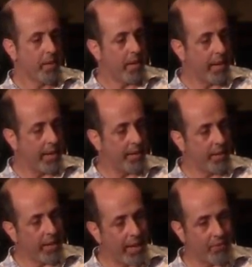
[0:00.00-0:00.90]
And
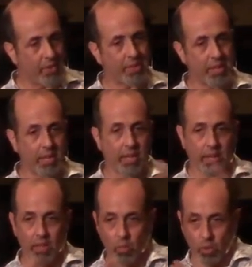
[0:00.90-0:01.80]
everything
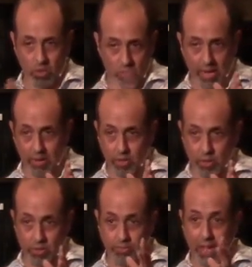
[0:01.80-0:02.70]
in the world around you
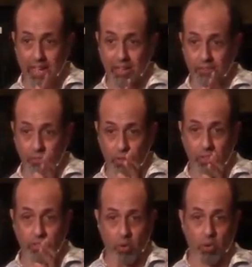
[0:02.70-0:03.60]
is vying for the
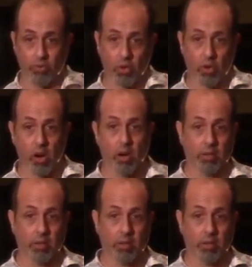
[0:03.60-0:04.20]
throne of your heart.